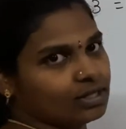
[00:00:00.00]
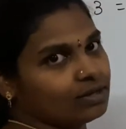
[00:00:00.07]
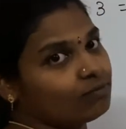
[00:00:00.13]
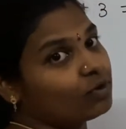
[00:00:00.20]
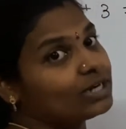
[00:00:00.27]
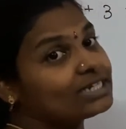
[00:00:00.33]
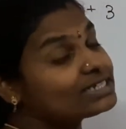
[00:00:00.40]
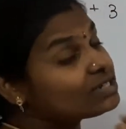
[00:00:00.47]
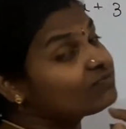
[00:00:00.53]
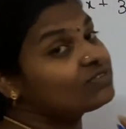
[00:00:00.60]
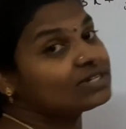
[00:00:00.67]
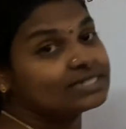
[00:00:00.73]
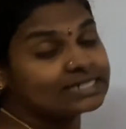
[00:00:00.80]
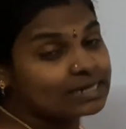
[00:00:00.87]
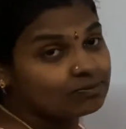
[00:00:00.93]
What is the
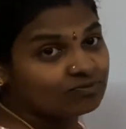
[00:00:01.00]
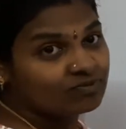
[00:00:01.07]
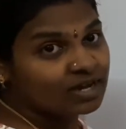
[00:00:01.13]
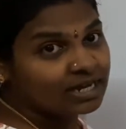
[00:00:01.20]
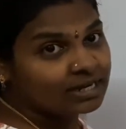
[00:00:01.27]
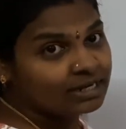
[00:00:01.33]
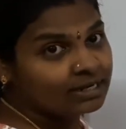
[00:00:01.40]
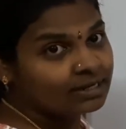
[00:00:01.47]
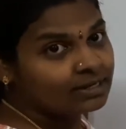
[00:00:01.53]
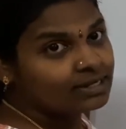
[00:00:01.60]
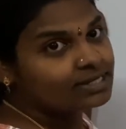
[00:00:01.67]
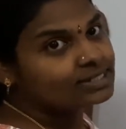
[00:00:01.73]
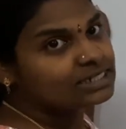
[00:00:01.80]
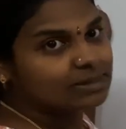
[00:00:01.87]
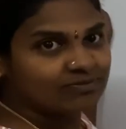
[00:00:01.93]
step 1?
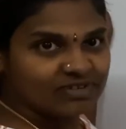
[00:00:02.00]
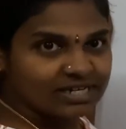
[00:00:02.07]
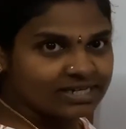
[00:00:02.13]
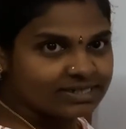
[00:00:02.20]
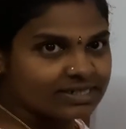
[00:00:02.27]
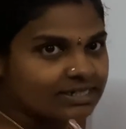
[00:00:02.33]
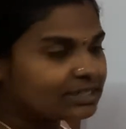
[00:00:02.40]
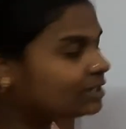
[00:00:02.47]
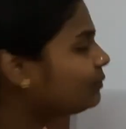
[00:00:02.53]
Step 1 is nothing